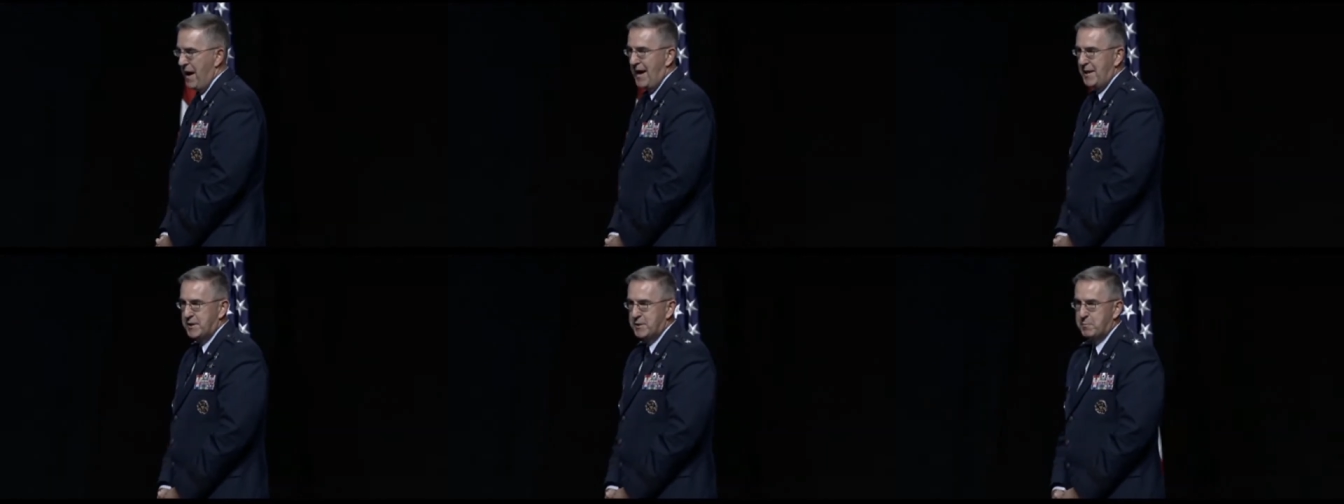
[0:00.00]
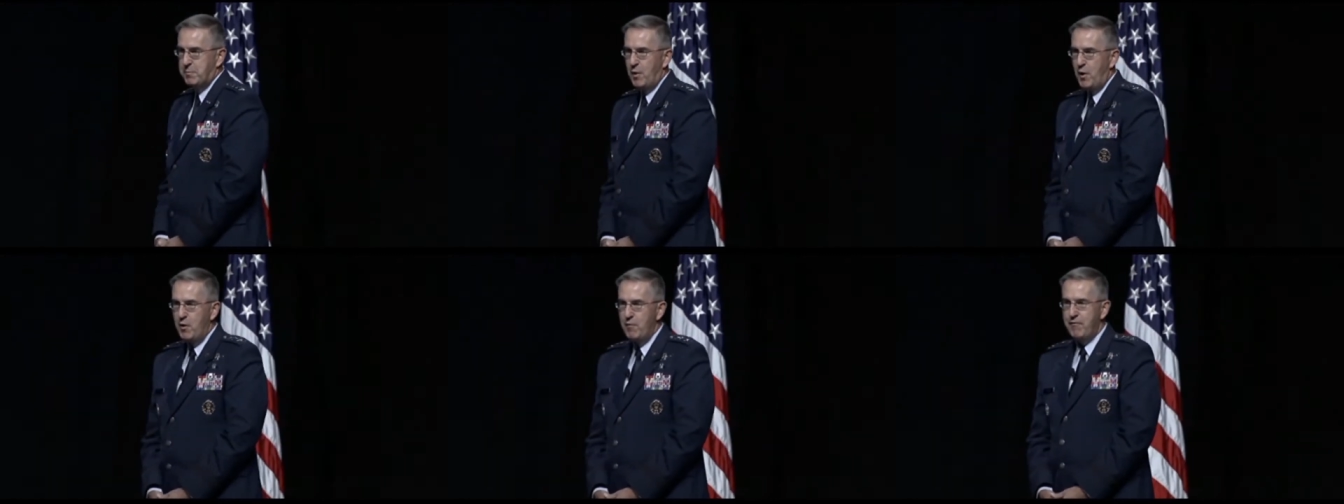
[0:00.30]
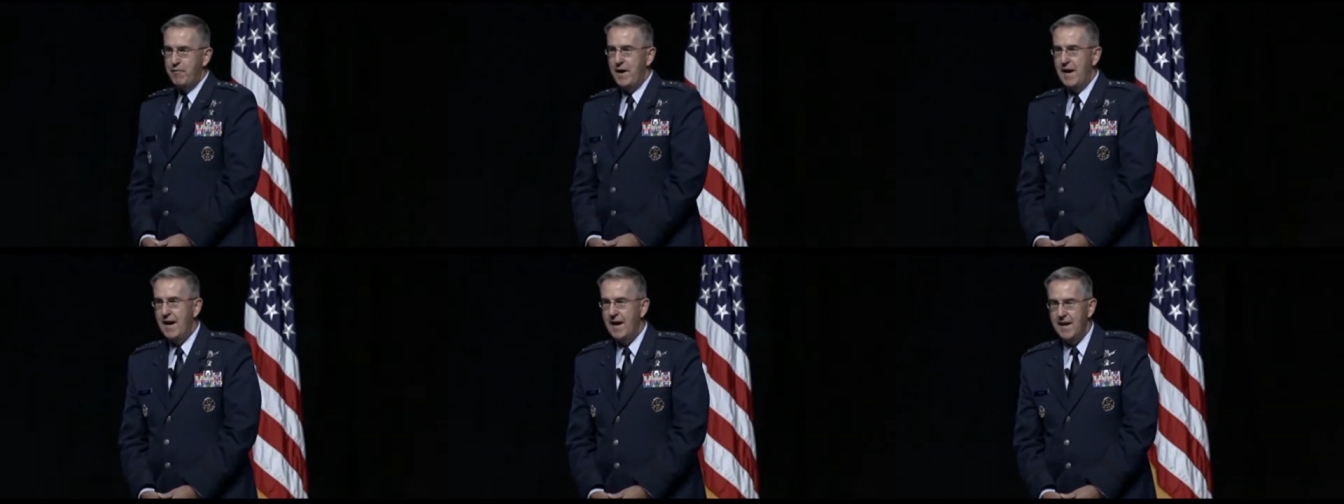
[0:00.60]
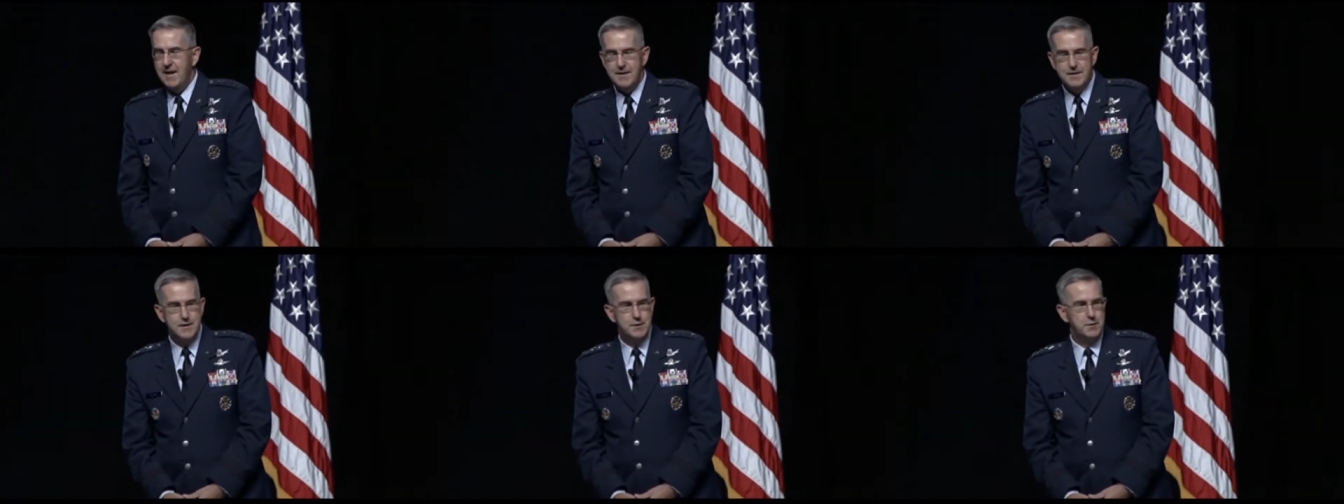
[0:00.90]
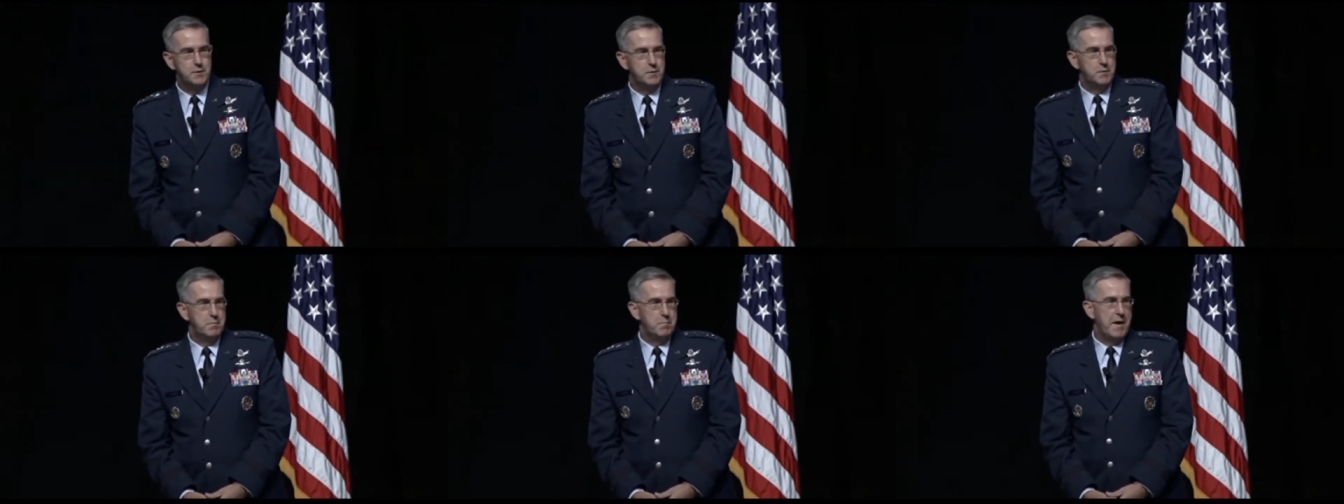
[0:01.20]
a matched
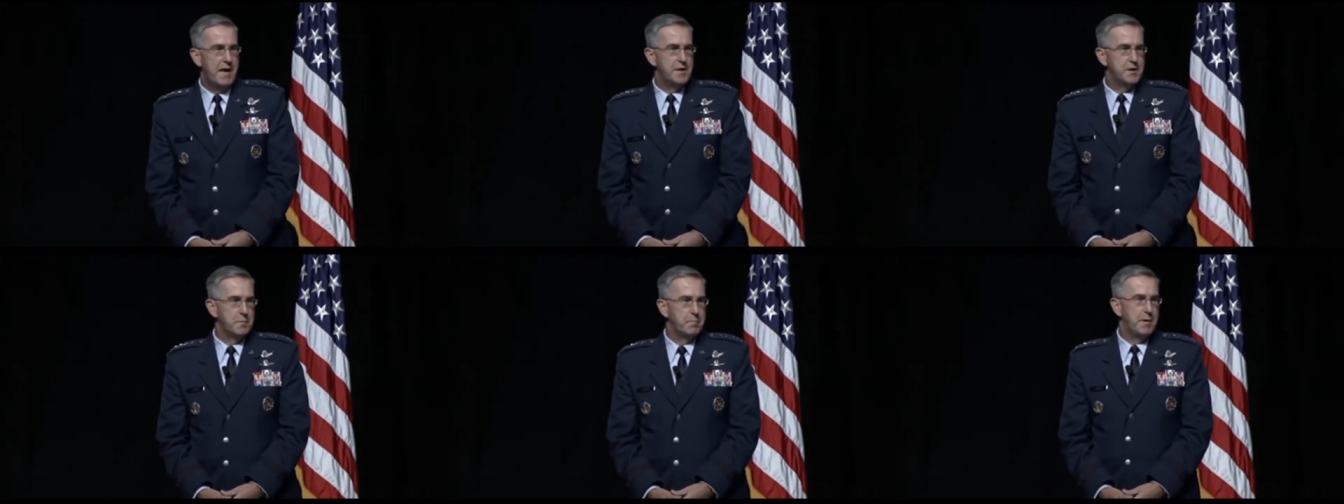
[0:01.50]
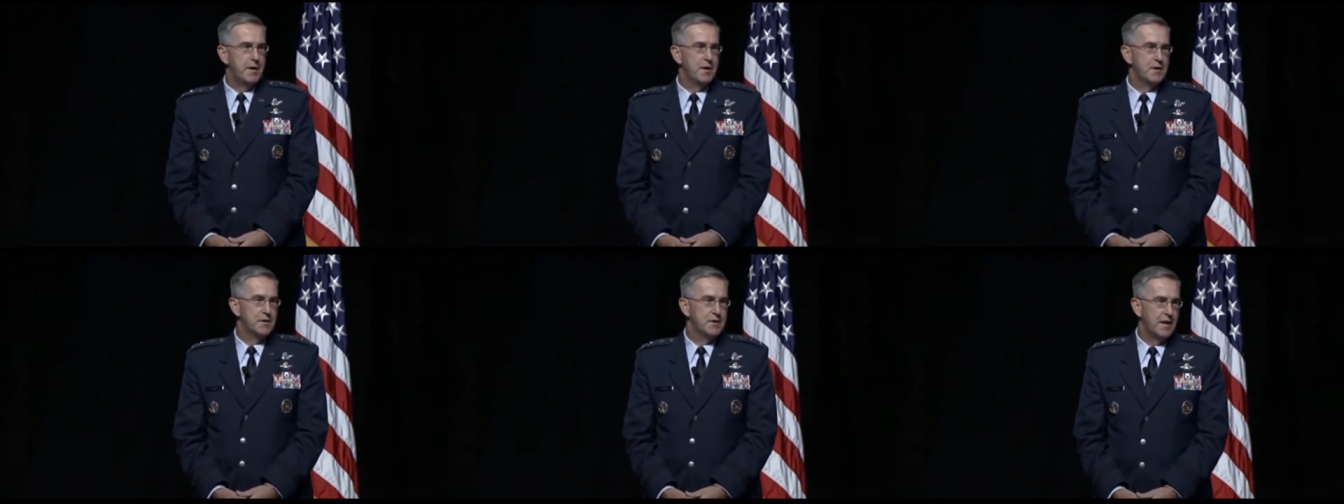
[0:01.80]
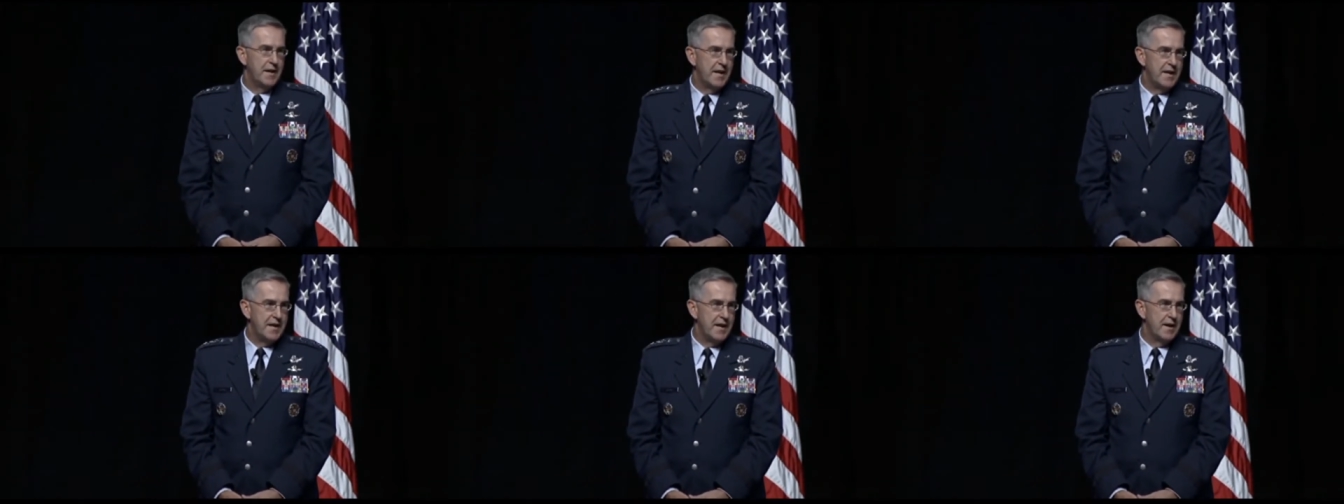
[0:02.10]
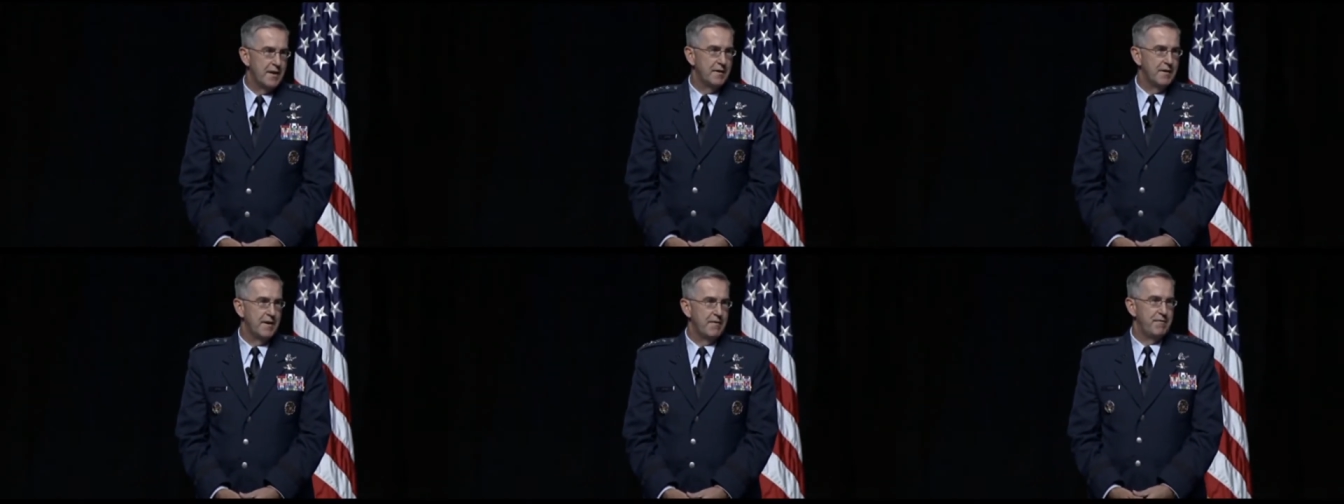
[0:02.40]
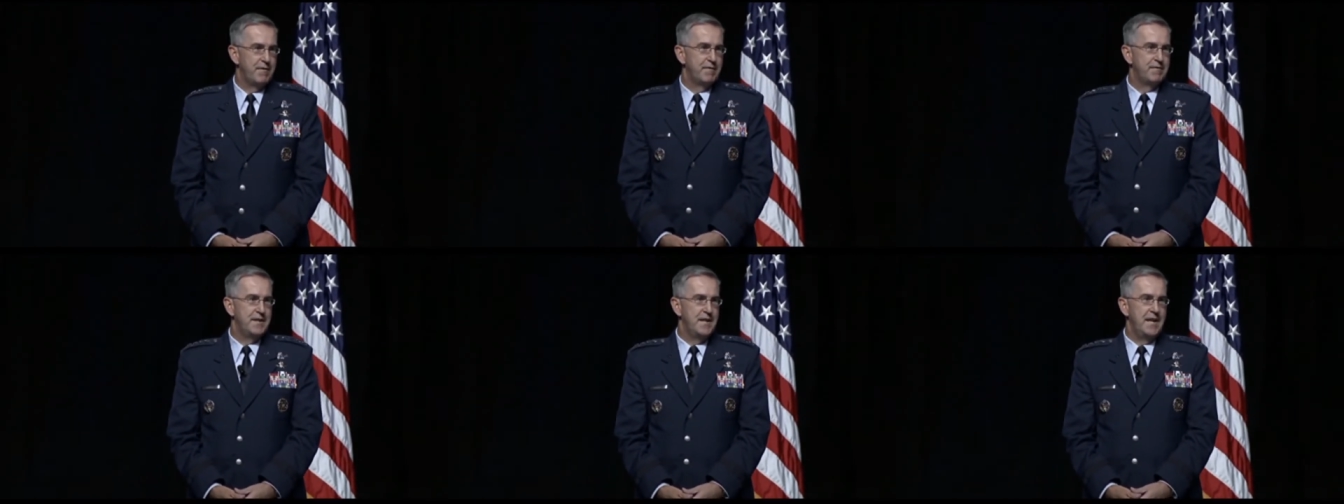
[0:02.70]
profile to Major Pearson and the
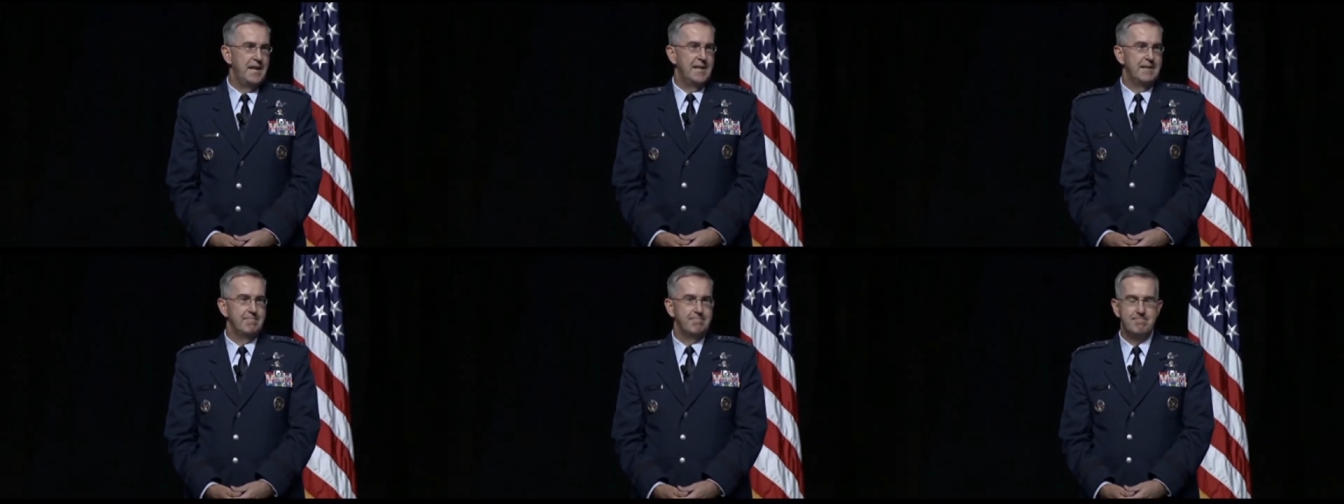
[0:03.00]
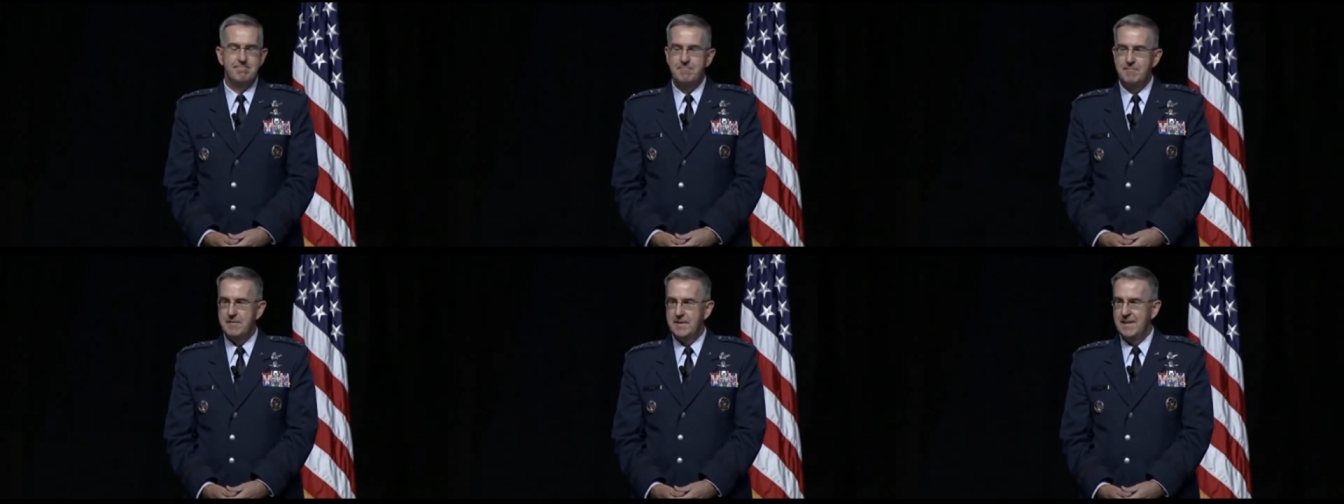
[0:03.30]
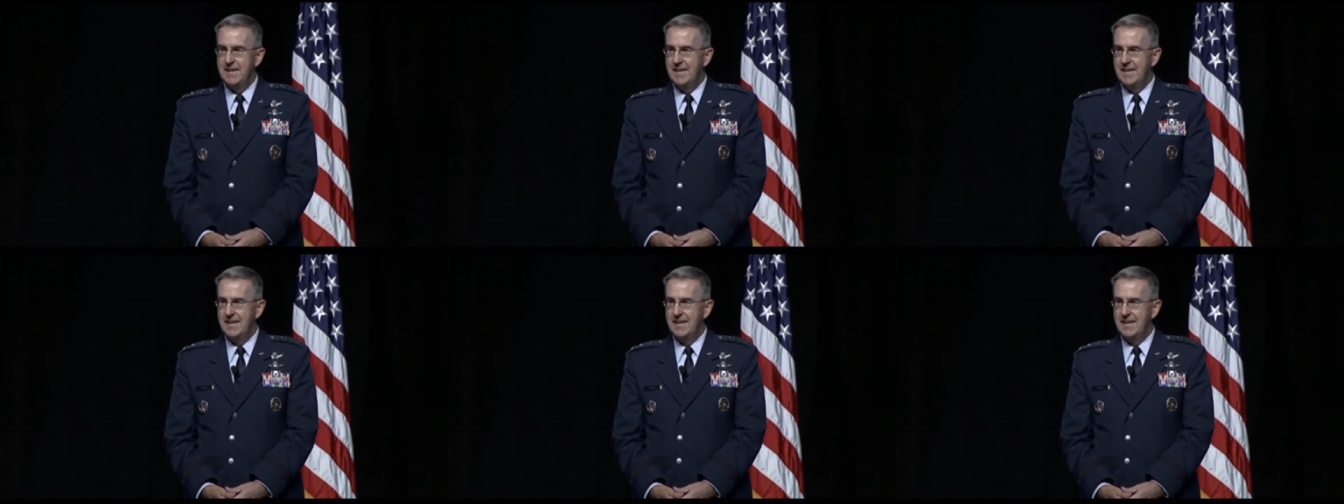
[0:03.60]
other F 15.